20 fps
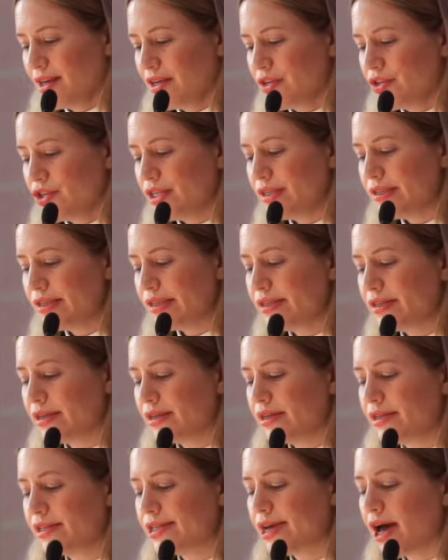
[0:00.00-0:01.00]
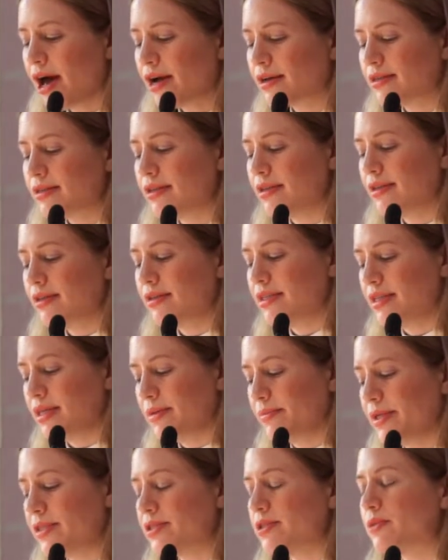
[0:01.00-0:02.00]
Jesus can talk to the
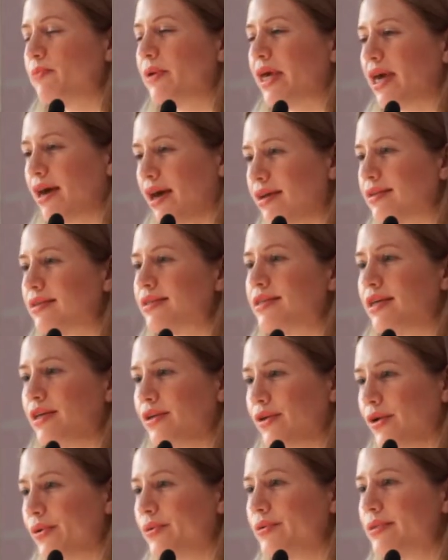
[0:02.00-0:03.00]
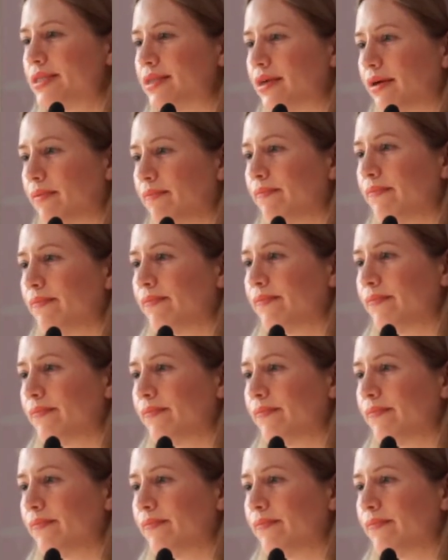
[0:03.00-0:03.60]
demons because he knows them.